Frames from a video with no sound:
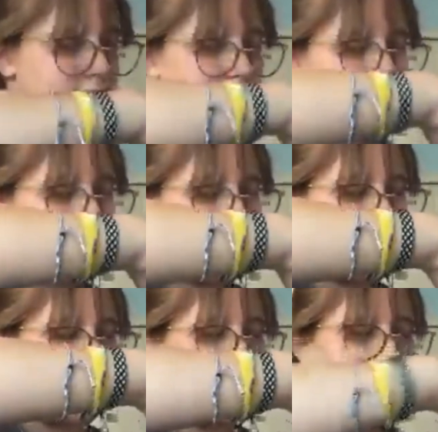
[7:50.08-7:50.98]
It's hard to
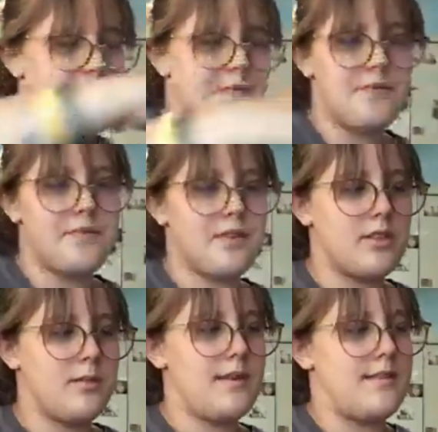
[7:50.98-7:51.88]
see.
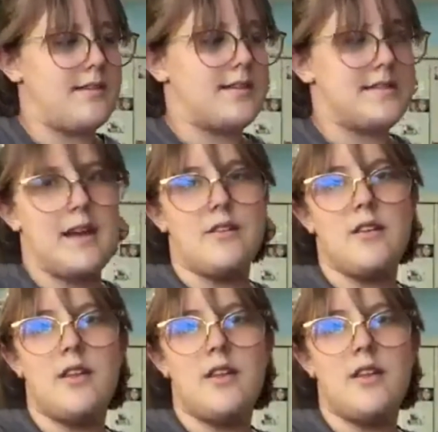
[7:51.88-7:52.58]
Let me set this down.